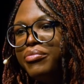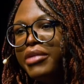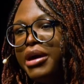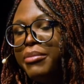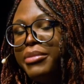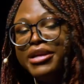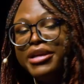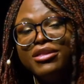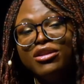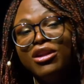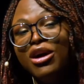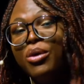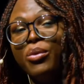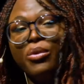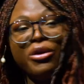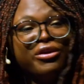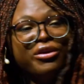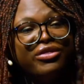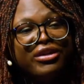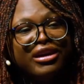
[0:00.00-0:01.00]
makes it all
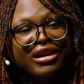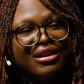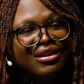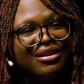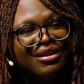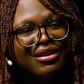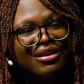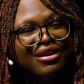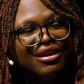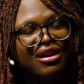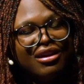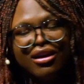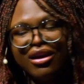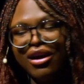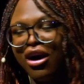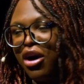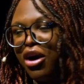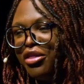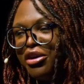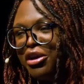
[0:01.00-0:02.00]
worth it.
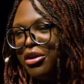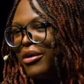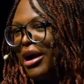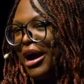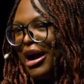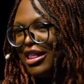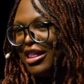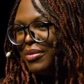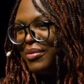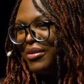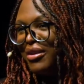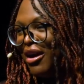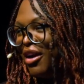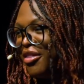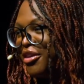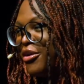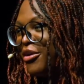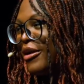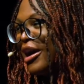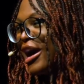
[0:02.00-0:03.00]
All the harassment, all
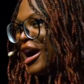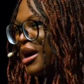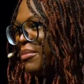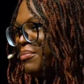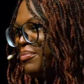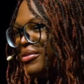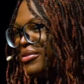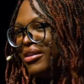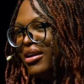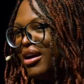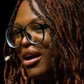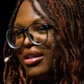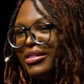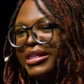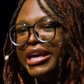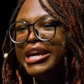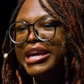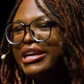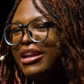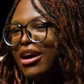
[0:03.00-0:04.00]
the crap, I'll
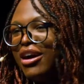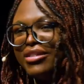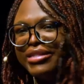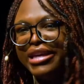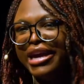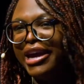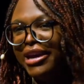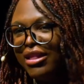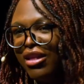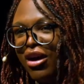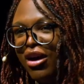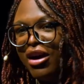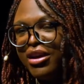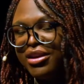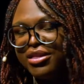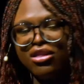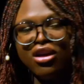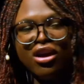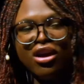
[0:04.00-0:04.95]
take it all day long as